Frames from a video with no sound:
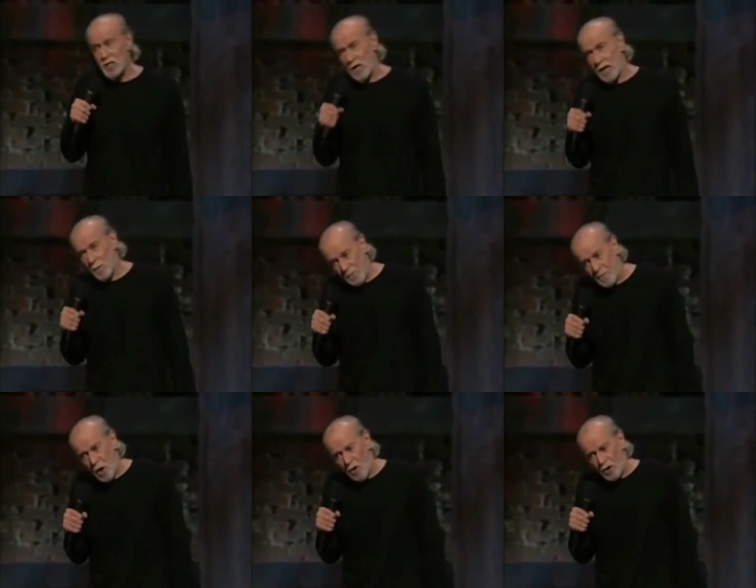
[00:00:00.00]
I should
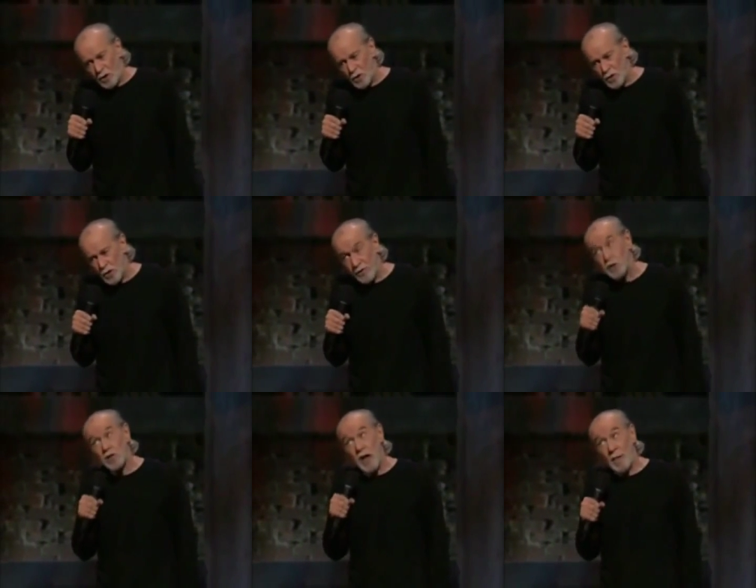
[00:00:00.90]
think it would be more
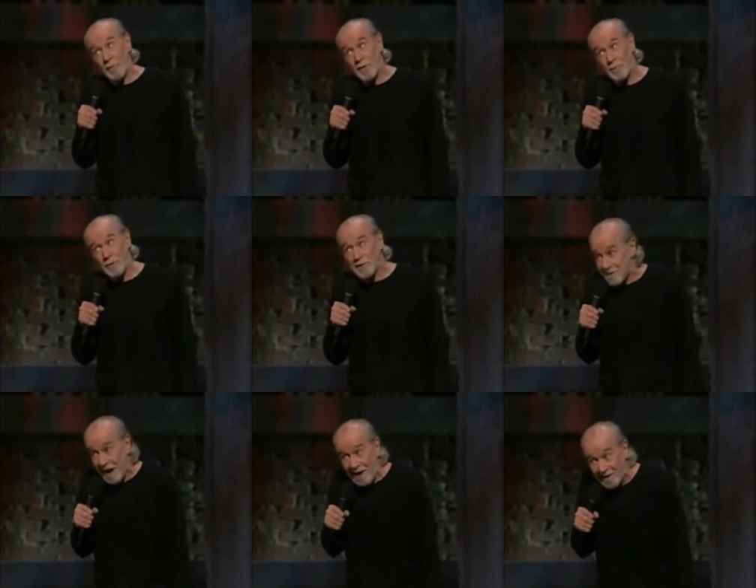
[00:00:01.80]
unusual if he just happened
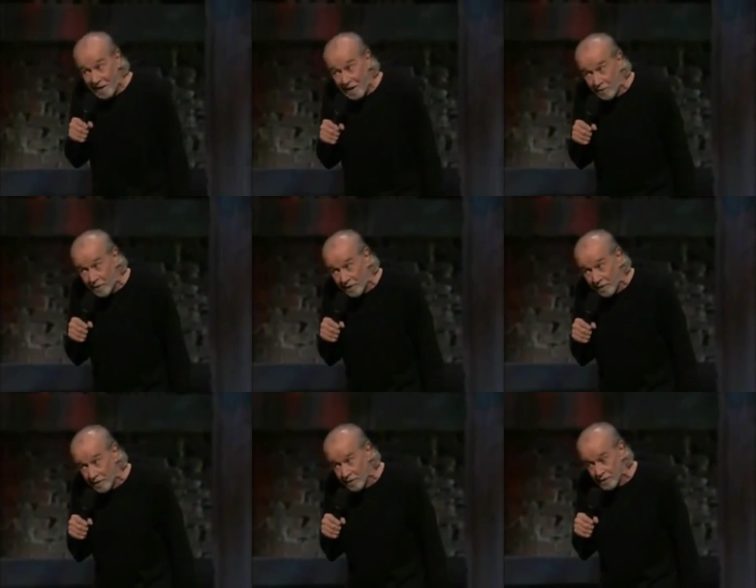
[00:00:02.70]
to be
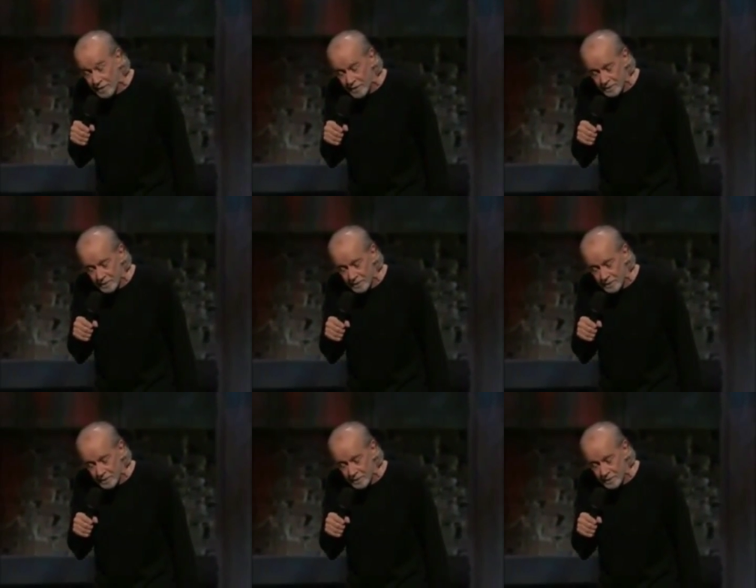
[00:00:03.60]
Scandinavian.